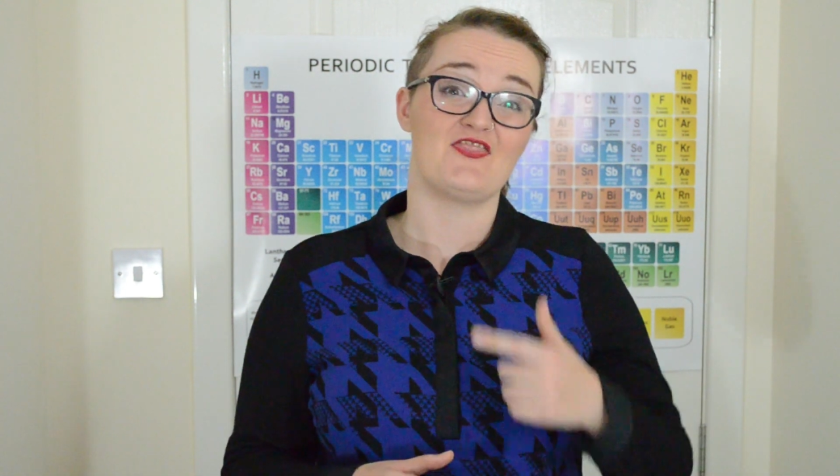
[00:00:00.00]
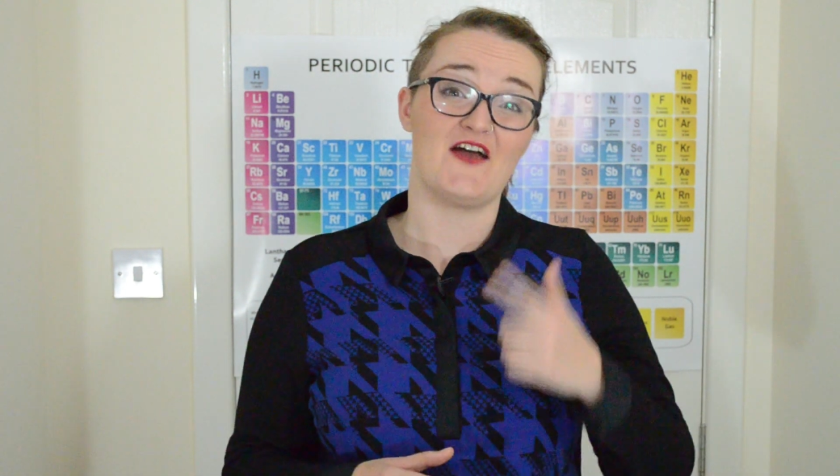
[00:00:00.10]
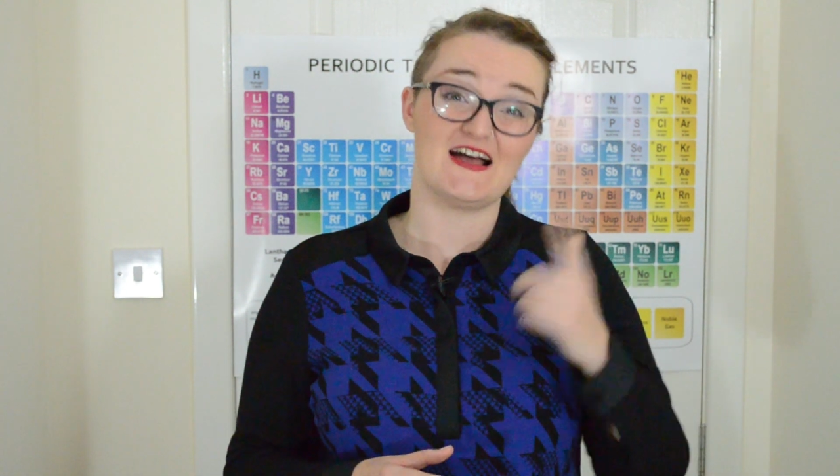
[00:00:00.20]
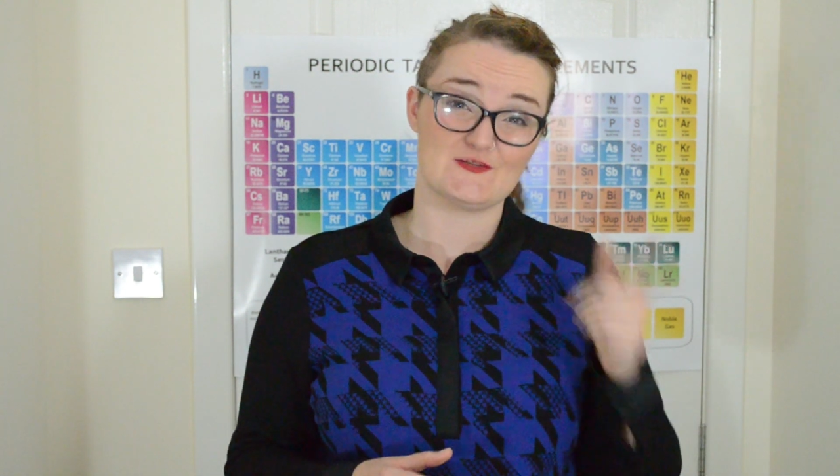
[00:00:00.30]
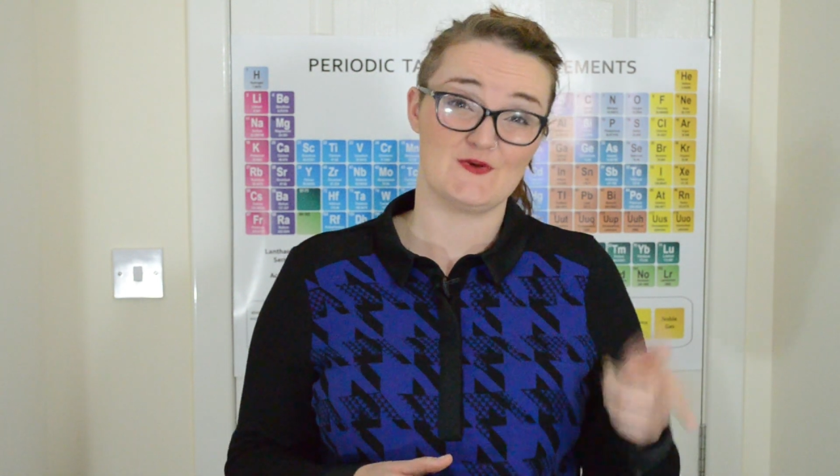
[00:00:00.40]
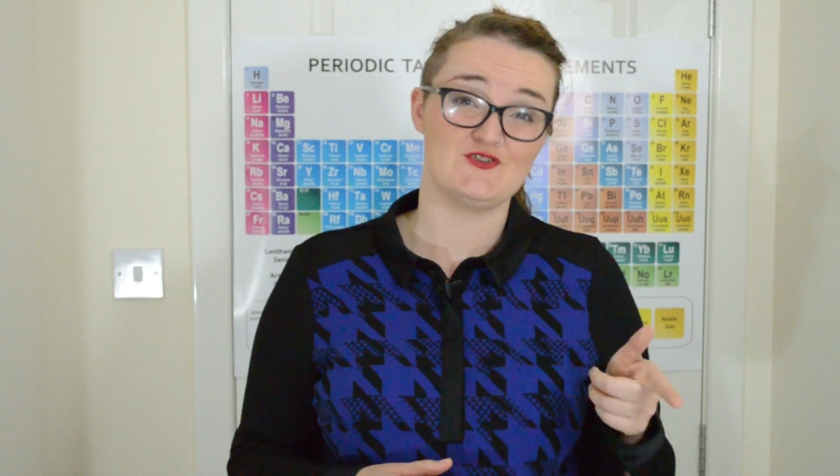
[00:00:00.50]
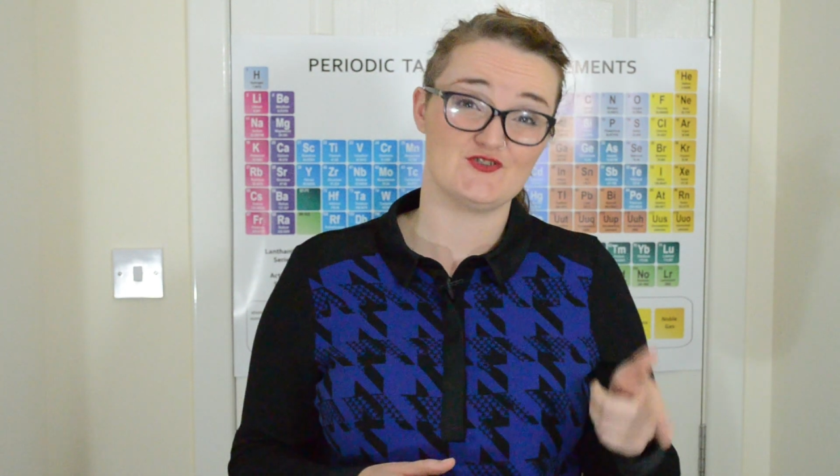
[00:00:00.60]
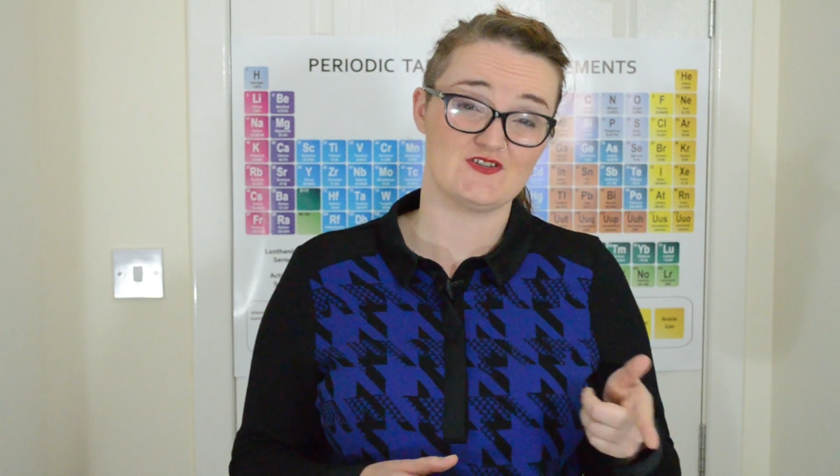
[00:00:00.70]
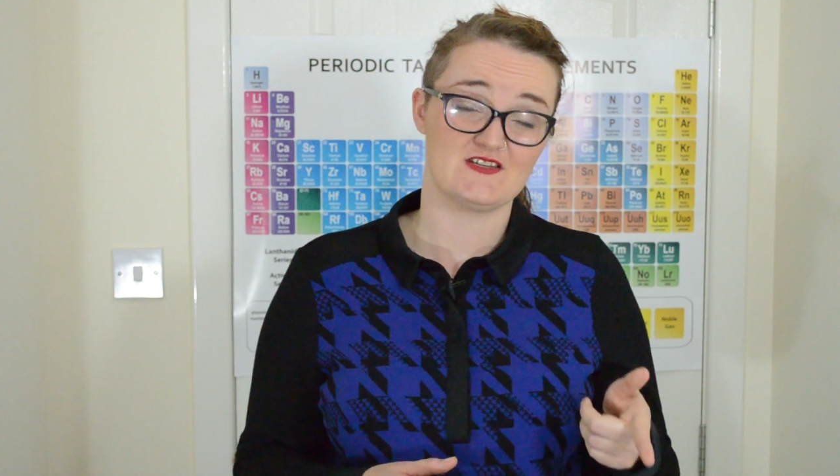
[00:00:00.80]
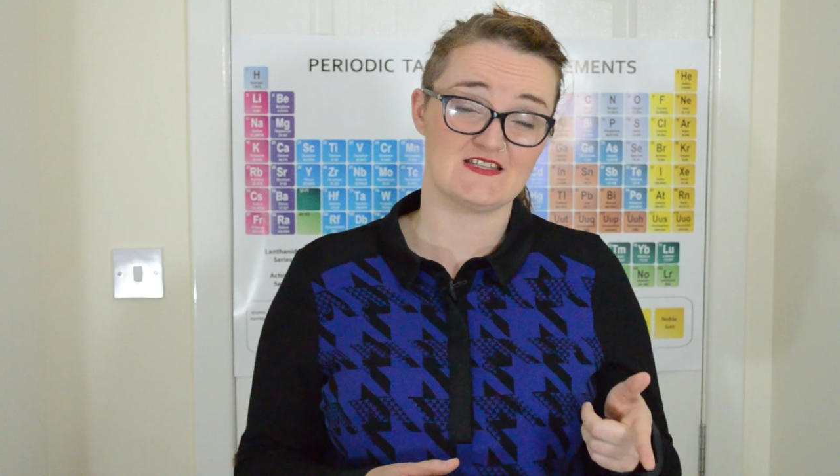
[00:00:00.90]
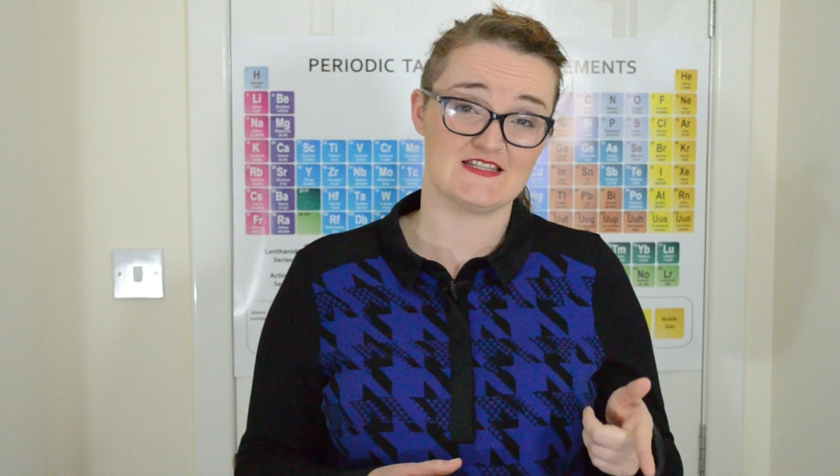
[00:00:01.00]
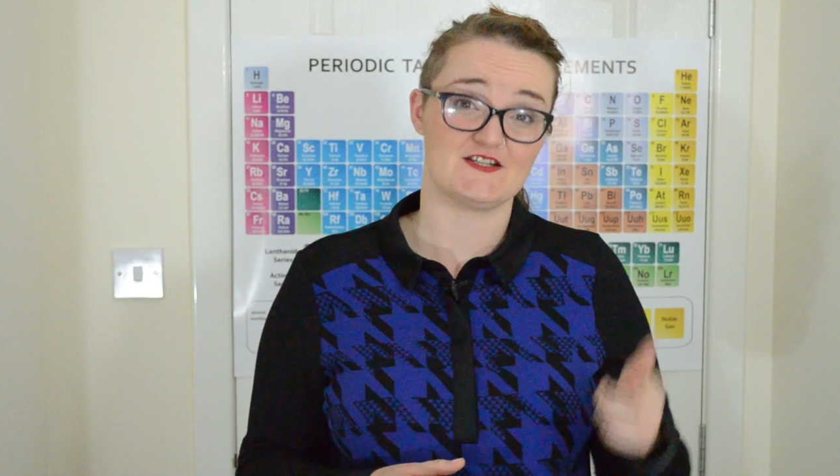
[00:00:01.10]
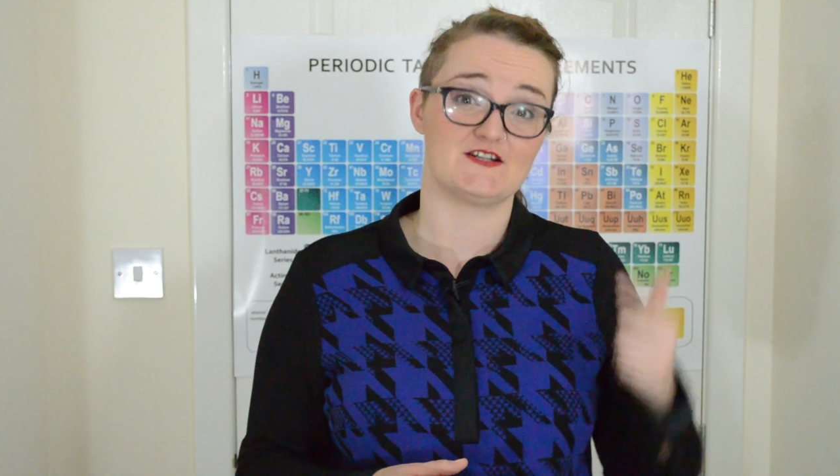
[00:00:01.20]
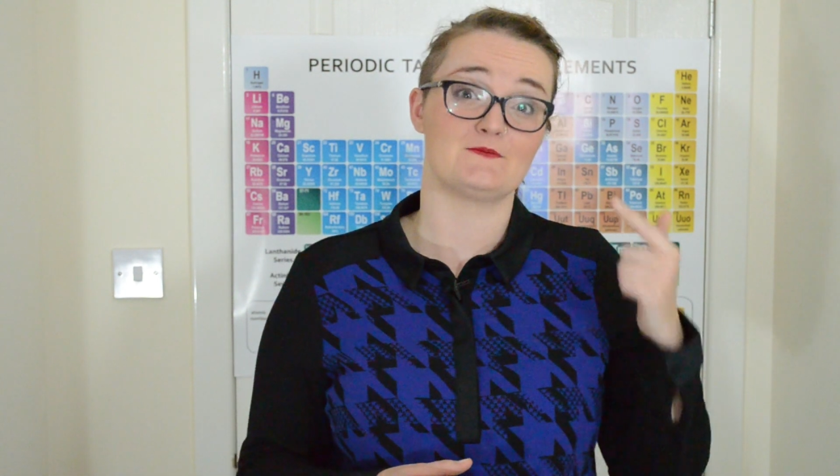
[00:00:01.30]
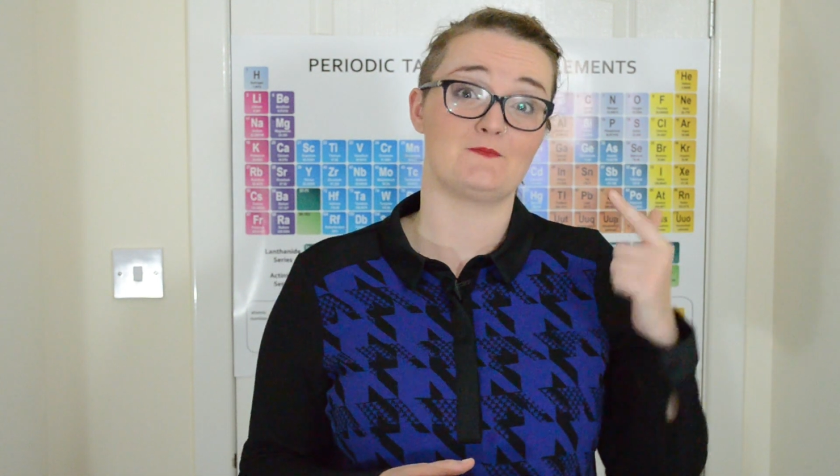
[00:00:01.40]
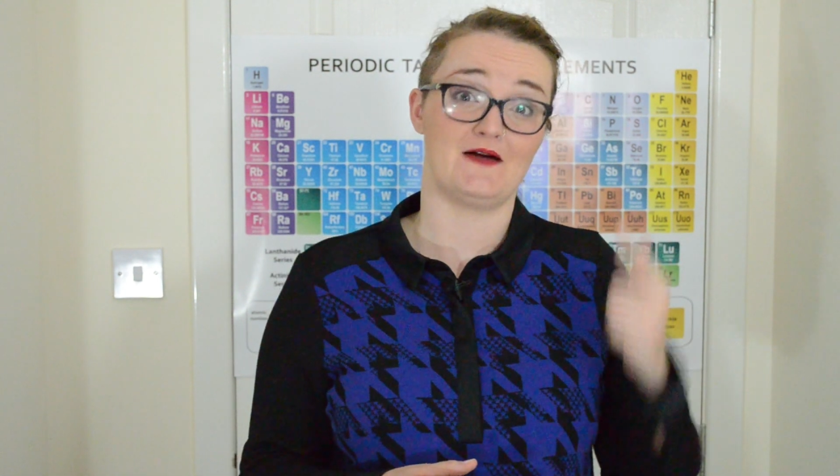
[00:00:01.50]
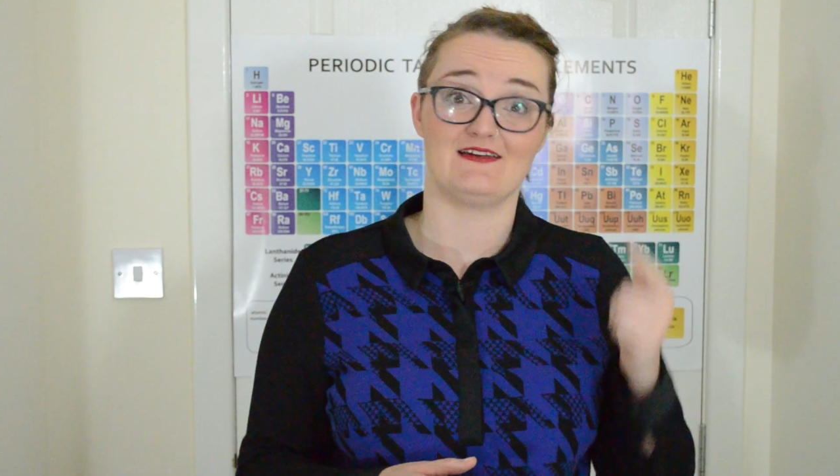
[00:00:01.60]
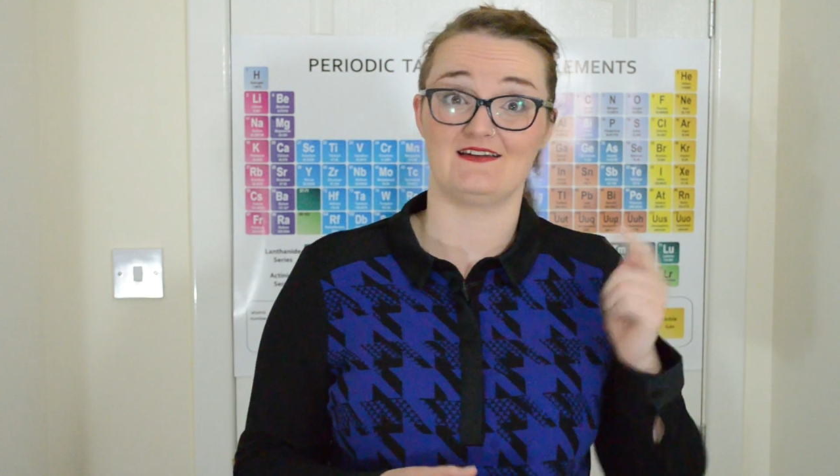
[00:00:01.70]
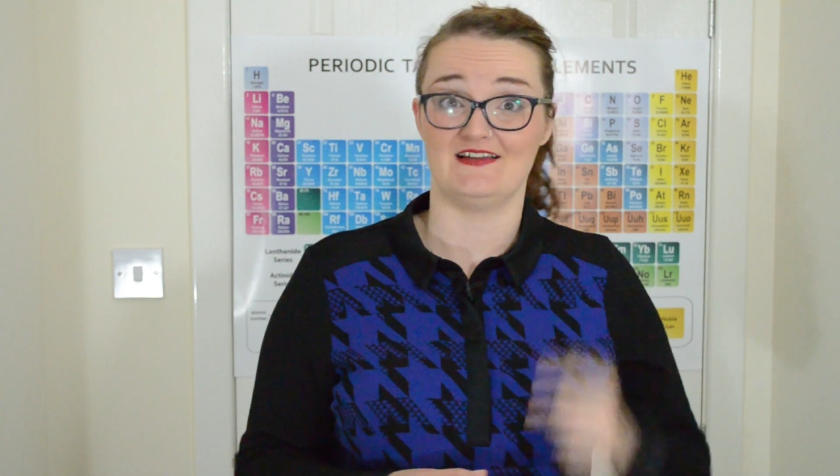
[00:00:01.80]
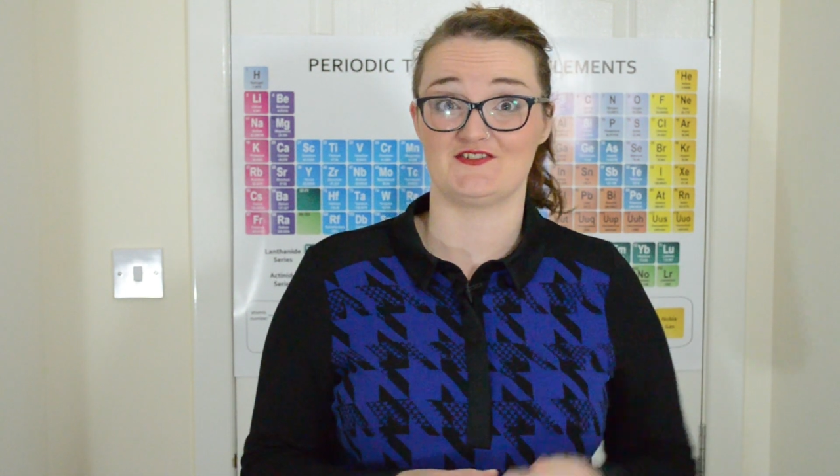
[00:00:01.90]
that's when you should consider
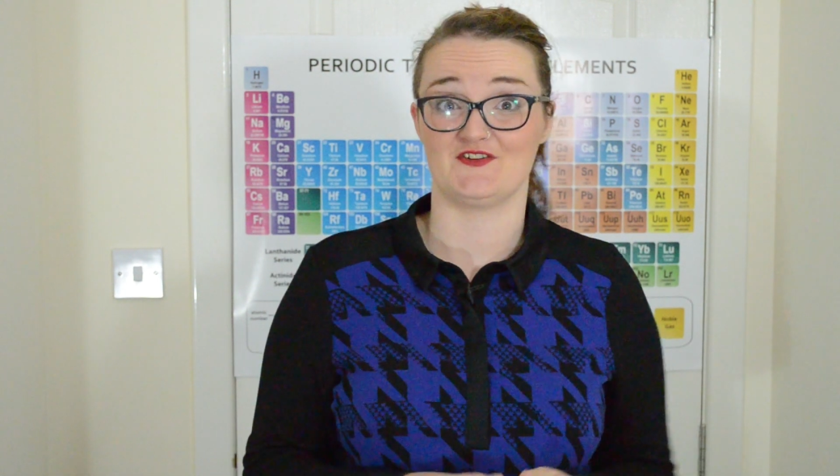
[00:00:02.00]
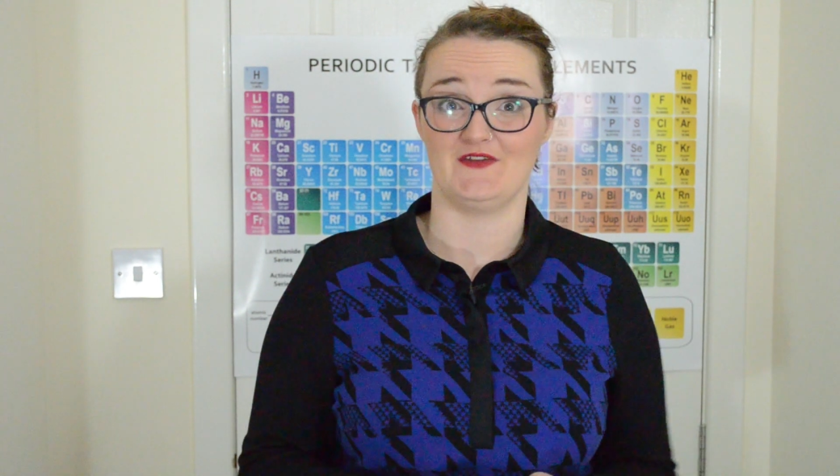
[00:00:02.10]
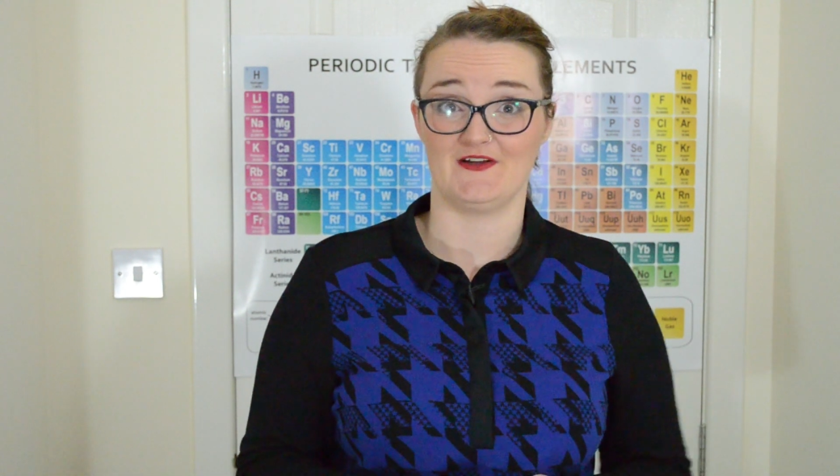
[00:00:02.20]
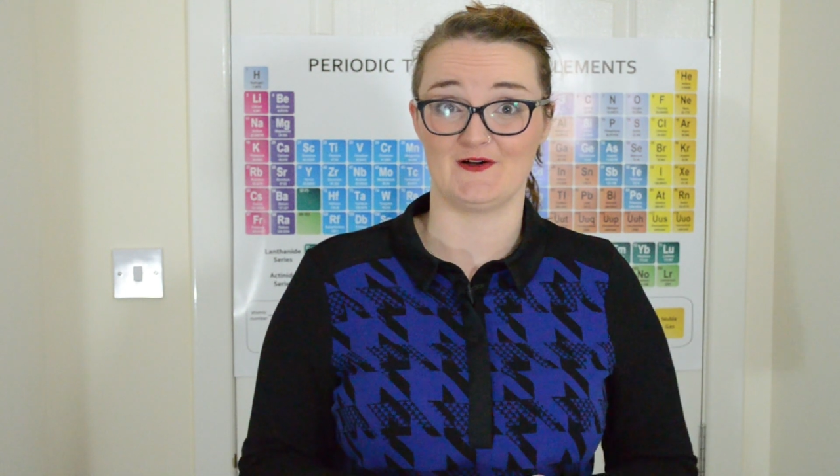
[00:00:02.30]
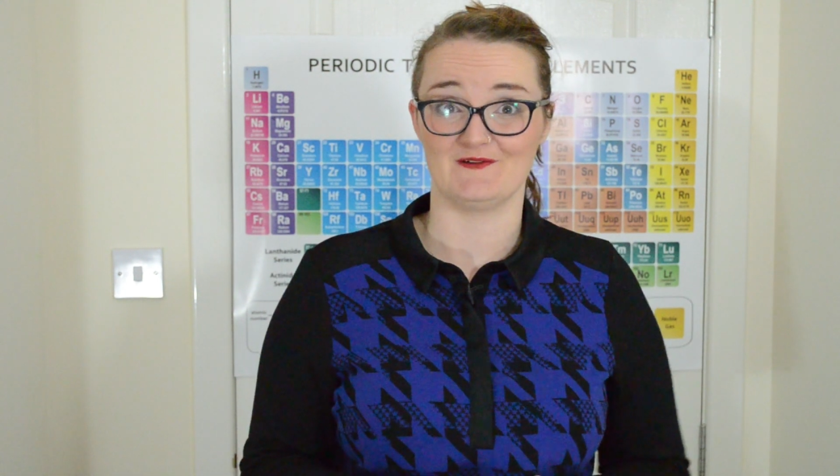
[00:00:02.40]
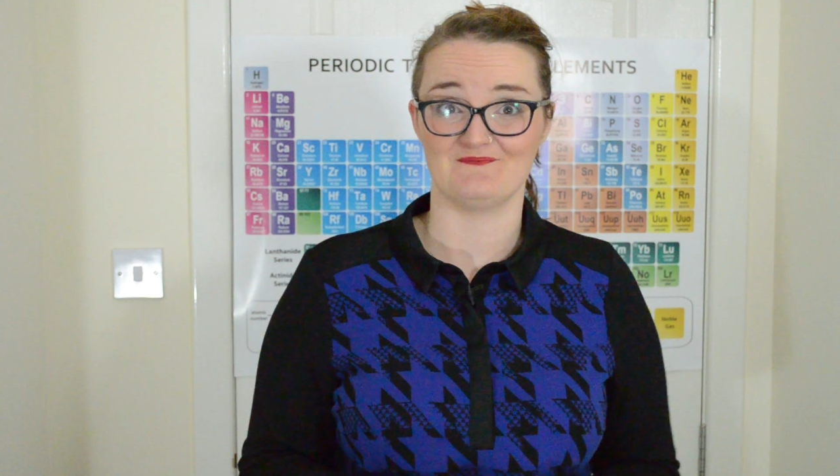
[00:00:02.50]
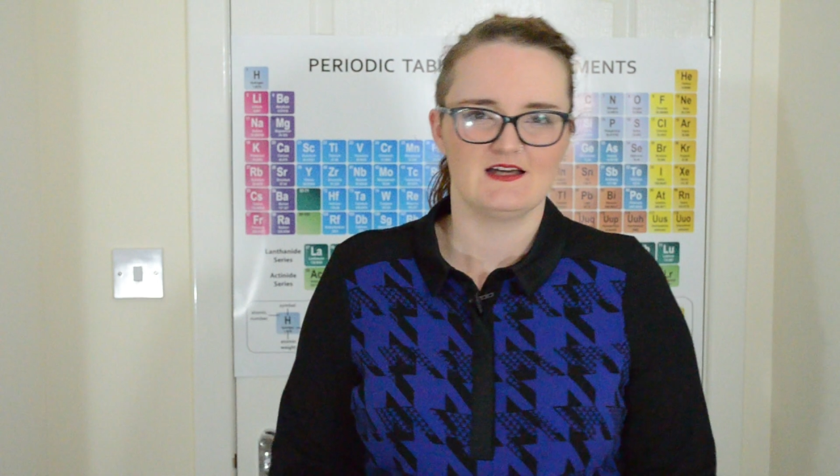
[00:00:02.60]
buying an electric vehicle.